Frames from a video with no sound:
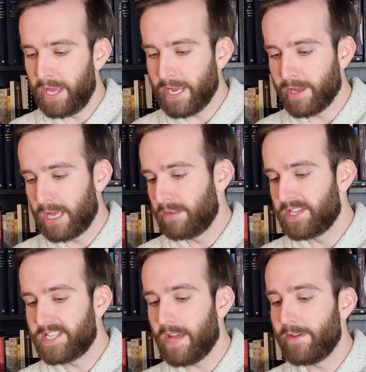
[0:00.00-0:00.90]
big
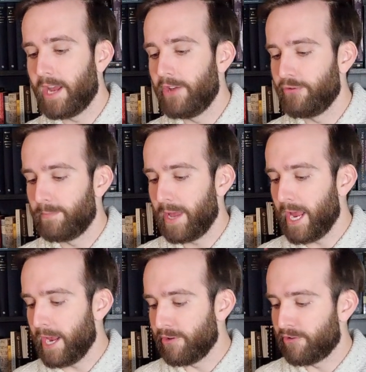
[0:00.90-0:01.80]
seven hundred
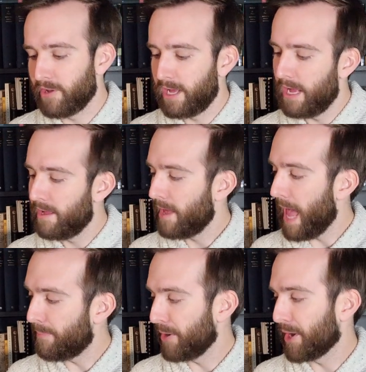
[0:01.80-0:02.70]
page
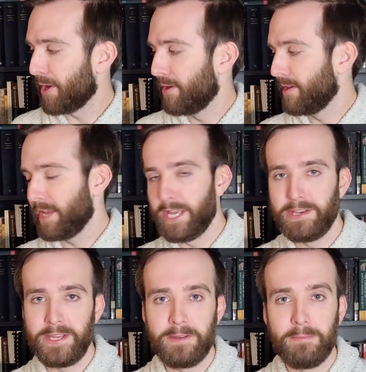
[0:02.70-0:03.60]
epic
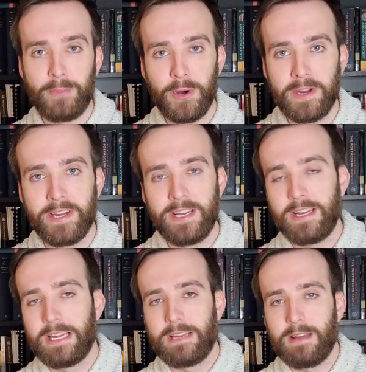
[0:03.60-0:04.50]
Hindi book,
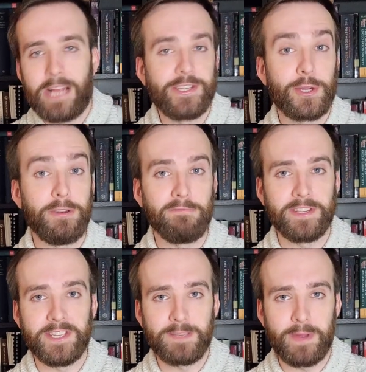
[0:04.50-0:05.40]
I just couldn't
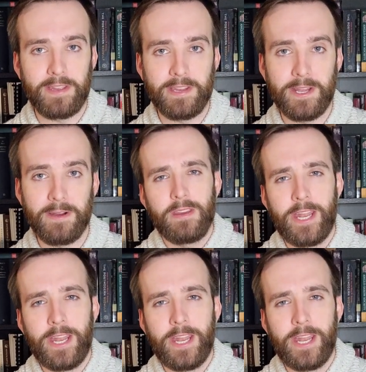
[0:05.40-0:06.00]
resist picking it up.